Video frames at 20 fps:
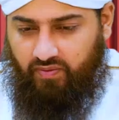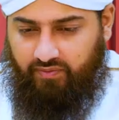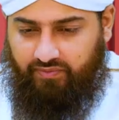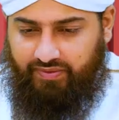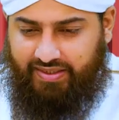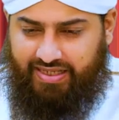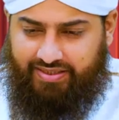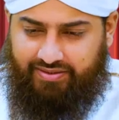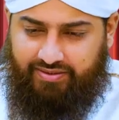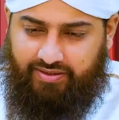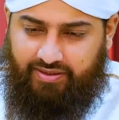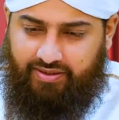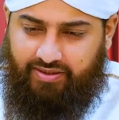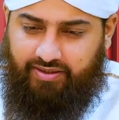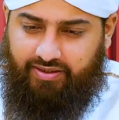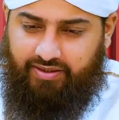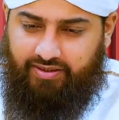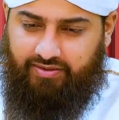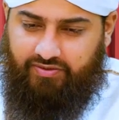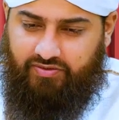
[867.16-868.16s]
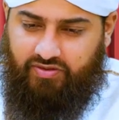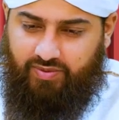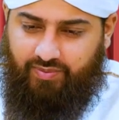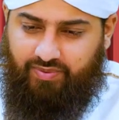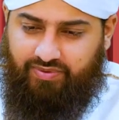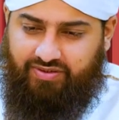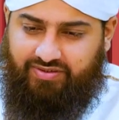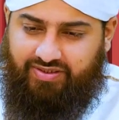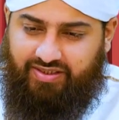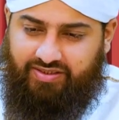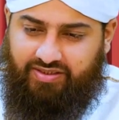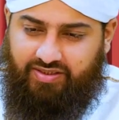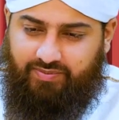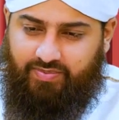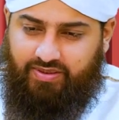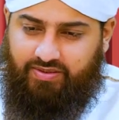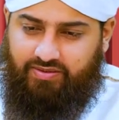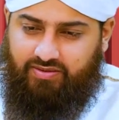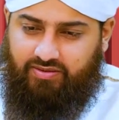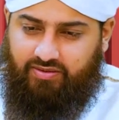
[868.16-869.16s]
that some of the
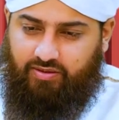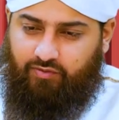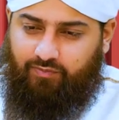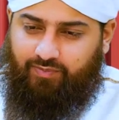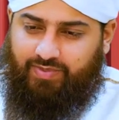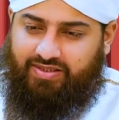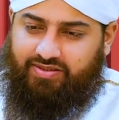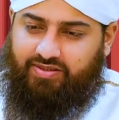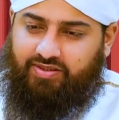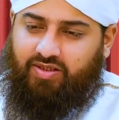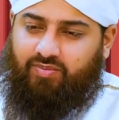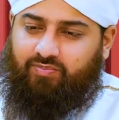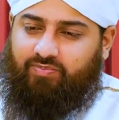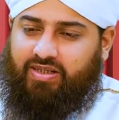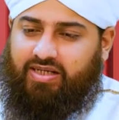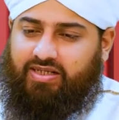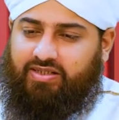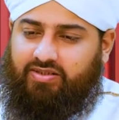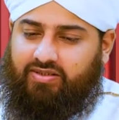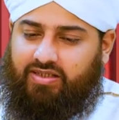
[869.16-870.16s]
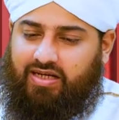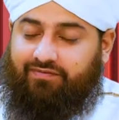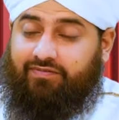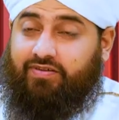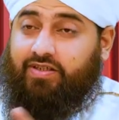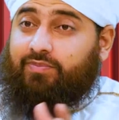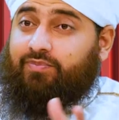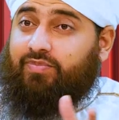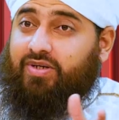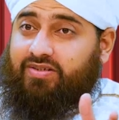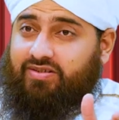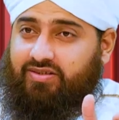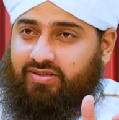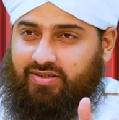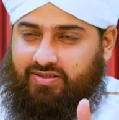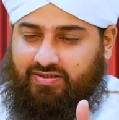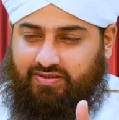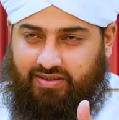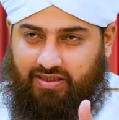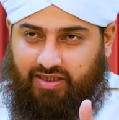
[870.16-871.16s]
sentiments of blessed companions after embracing
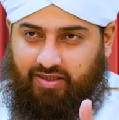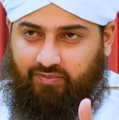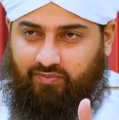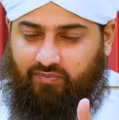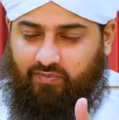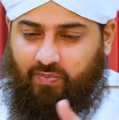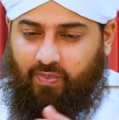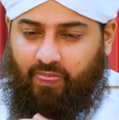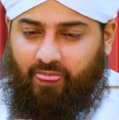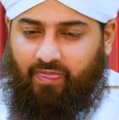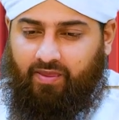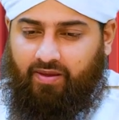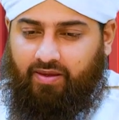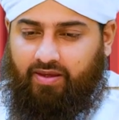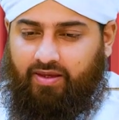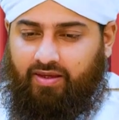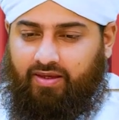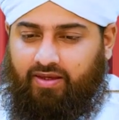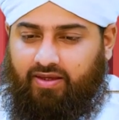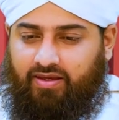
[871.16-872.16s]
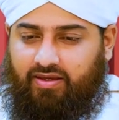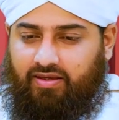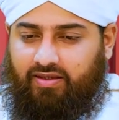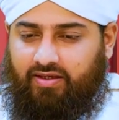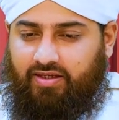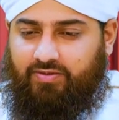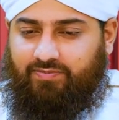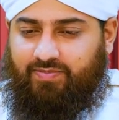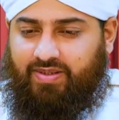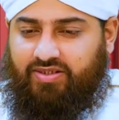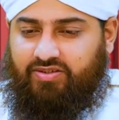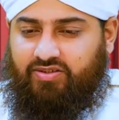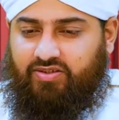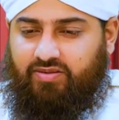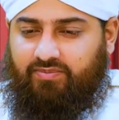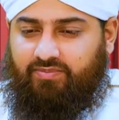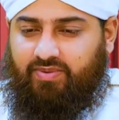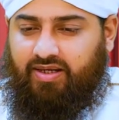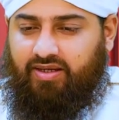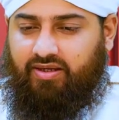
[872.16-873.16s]
Islam is
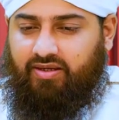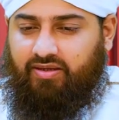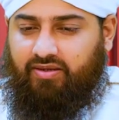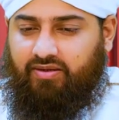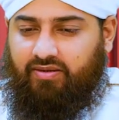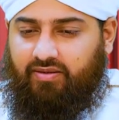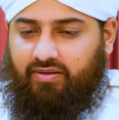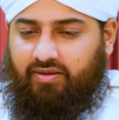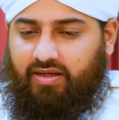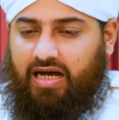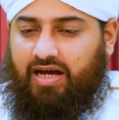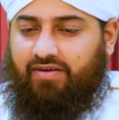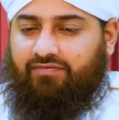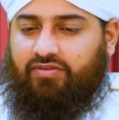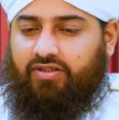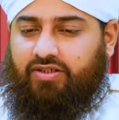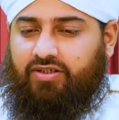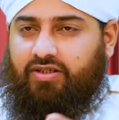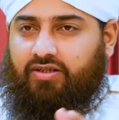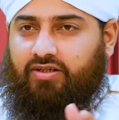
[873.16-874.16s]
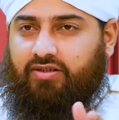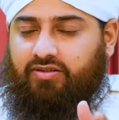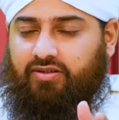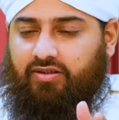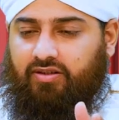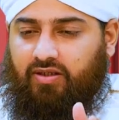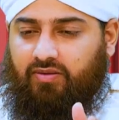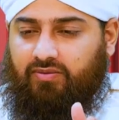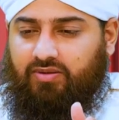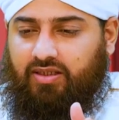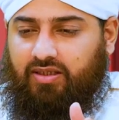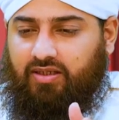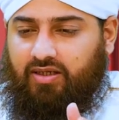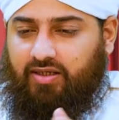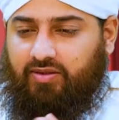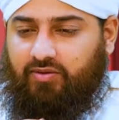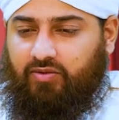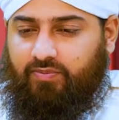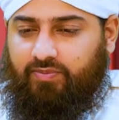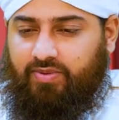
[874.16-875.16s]
mentioned by, after he radiallahu ta'ala
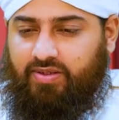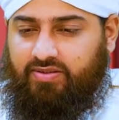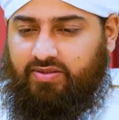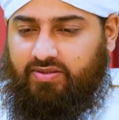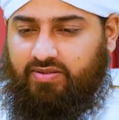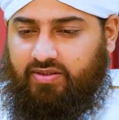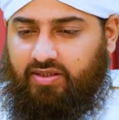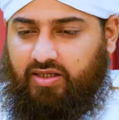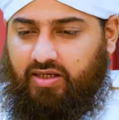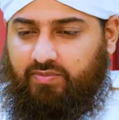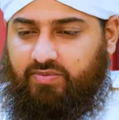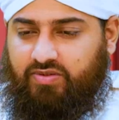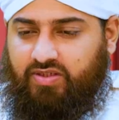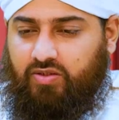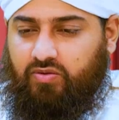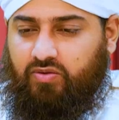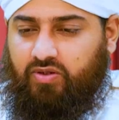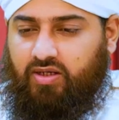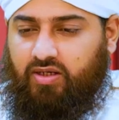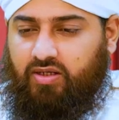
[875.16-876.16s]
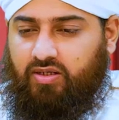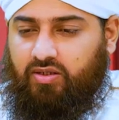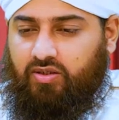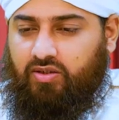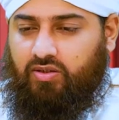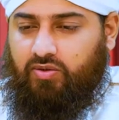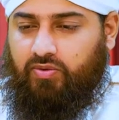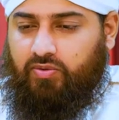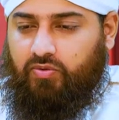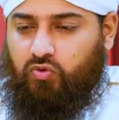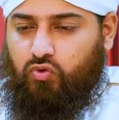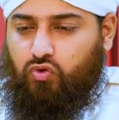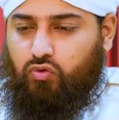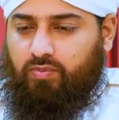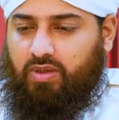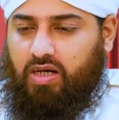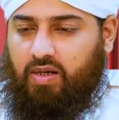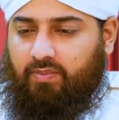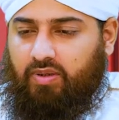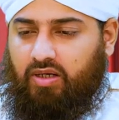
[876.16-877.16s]
anhu embraced Islam, Sayyidina
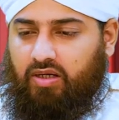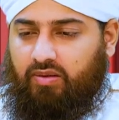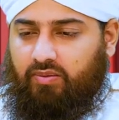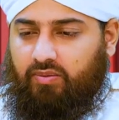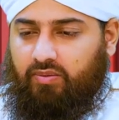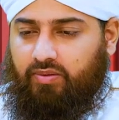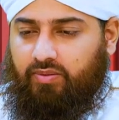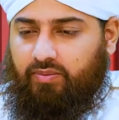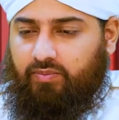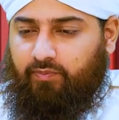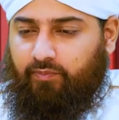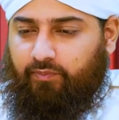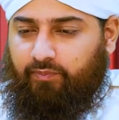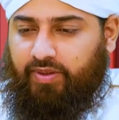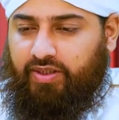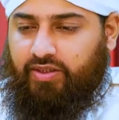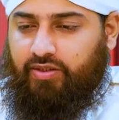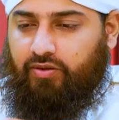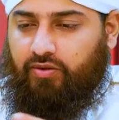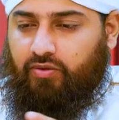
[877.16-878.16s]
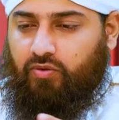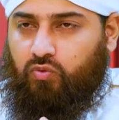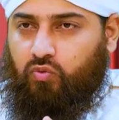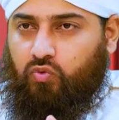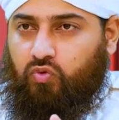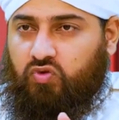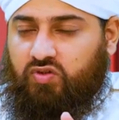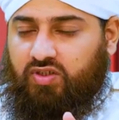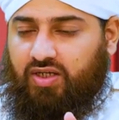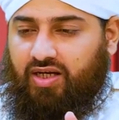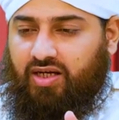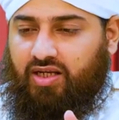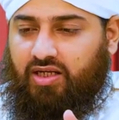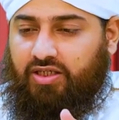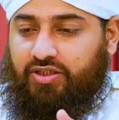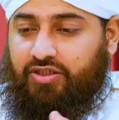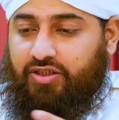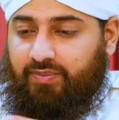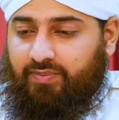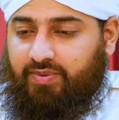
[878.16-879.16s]
Sumama bin
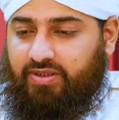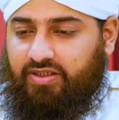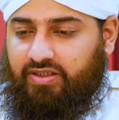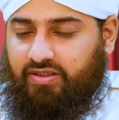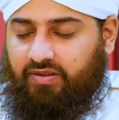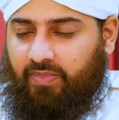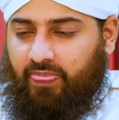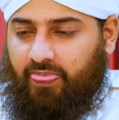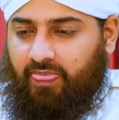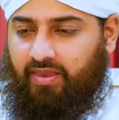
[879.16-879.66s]
Usal Yamani,